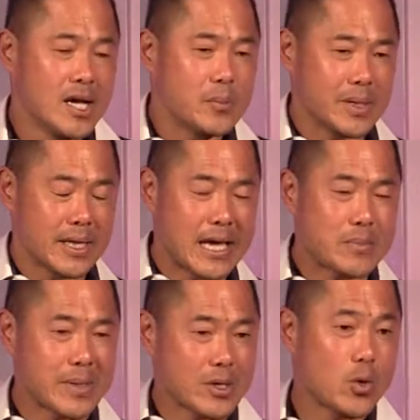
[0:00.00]
But
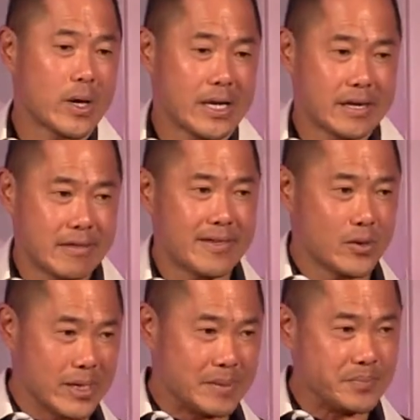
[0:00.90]
like Bitcoin and
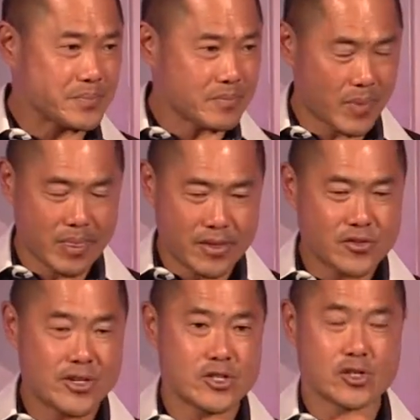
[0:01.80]
Ethereum, this
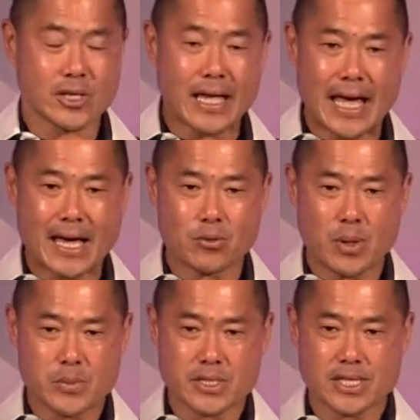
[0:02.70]
digital cat
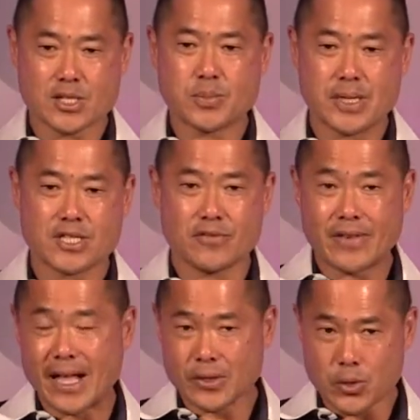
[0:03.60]
represents a piece of
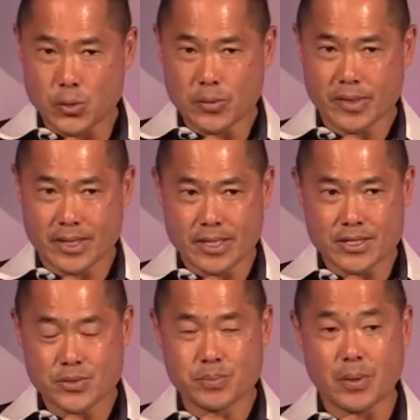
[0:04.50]
value that
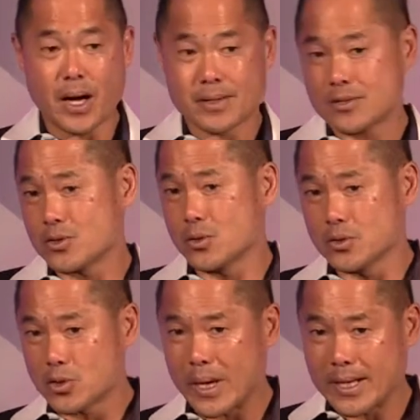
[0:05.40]
is bought,
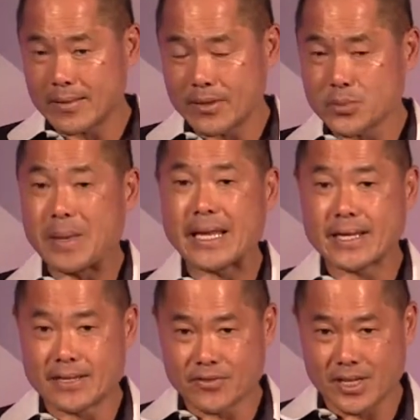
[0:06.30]
sold, traded. There's many
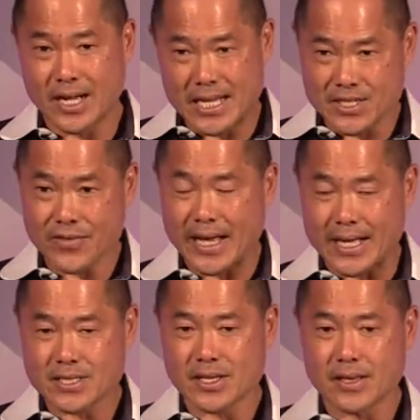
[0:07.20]
different kinds of
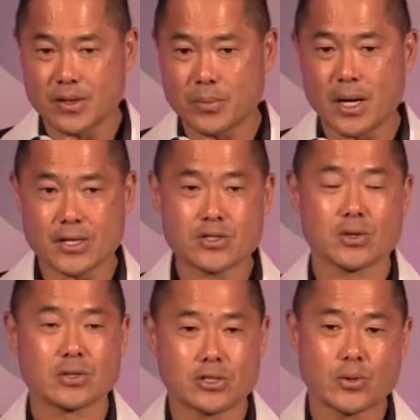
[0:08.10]
cats, and they're bought and
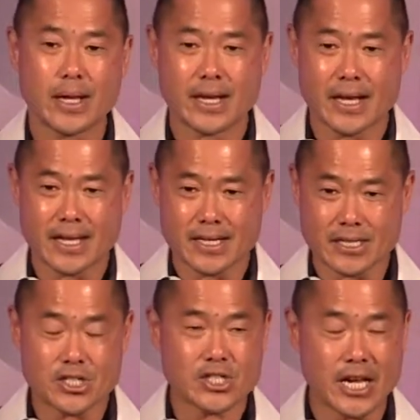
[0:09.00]
sold and traded on an
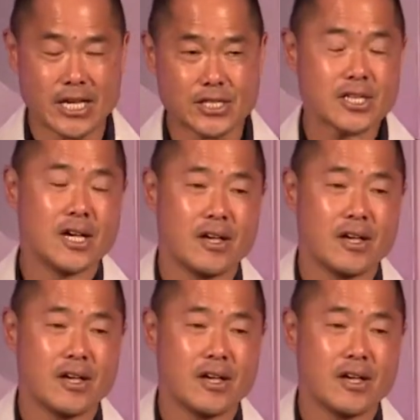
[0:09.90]
exchange.